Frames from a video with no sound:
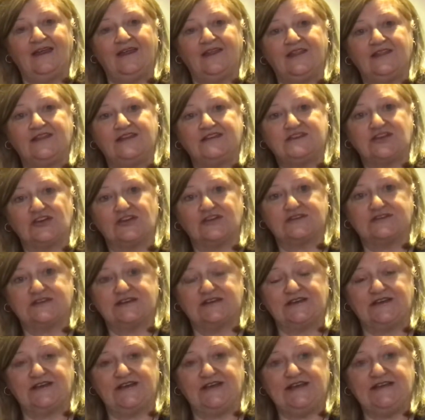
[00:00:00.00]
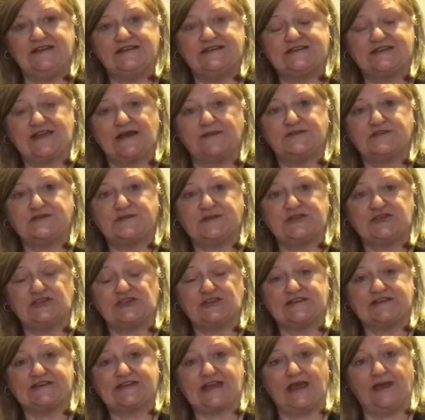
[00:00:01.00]
the doctor, his
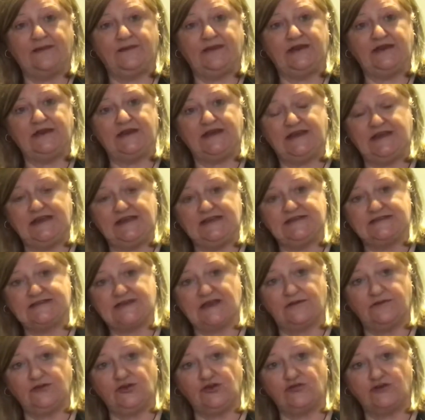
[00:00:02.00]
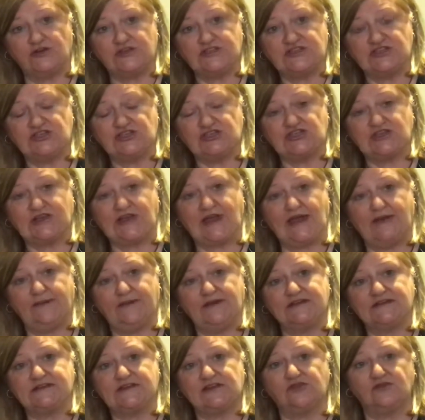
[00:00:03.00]
specialist came in, his neurosurgeon came in
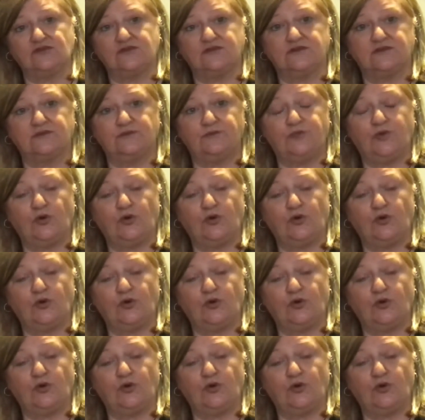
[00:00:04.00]
and said, look,